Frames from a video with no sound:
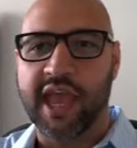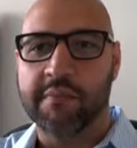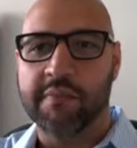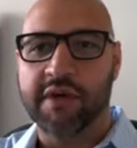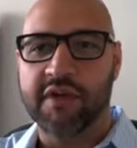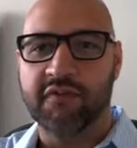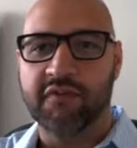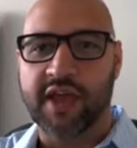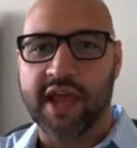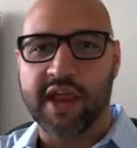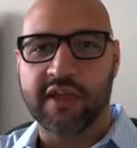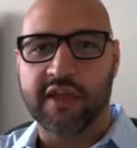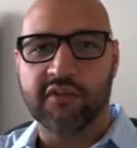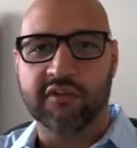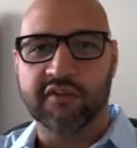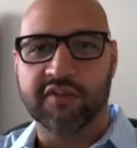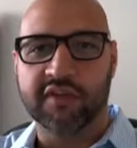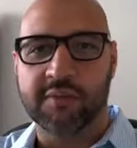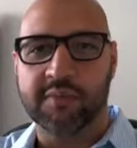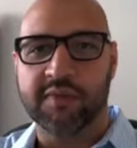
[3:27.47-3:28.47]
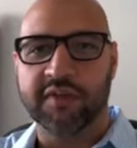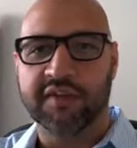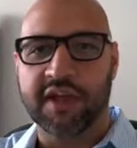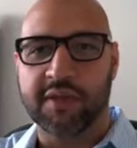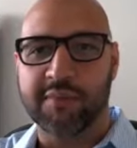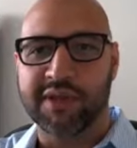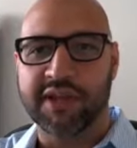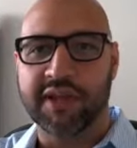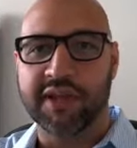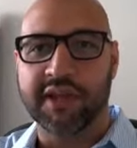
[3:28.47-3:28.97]
And by financial
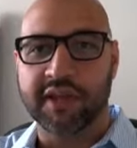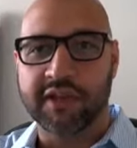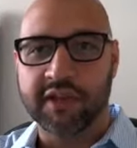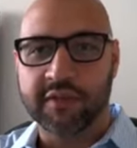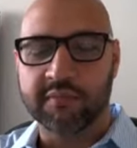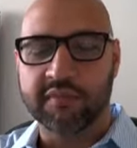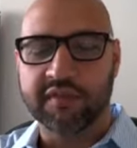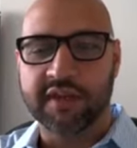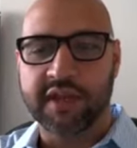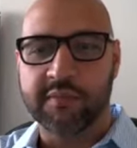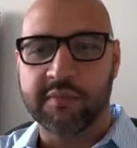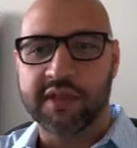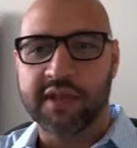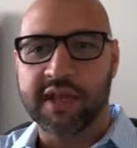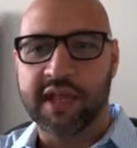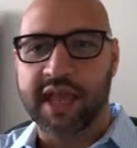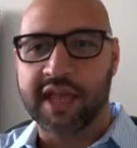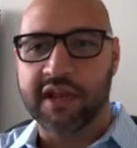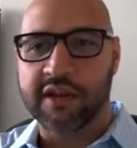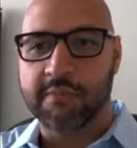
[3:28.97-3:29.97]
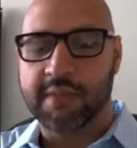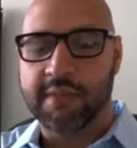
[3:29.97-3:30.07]
statements, I mean an income statement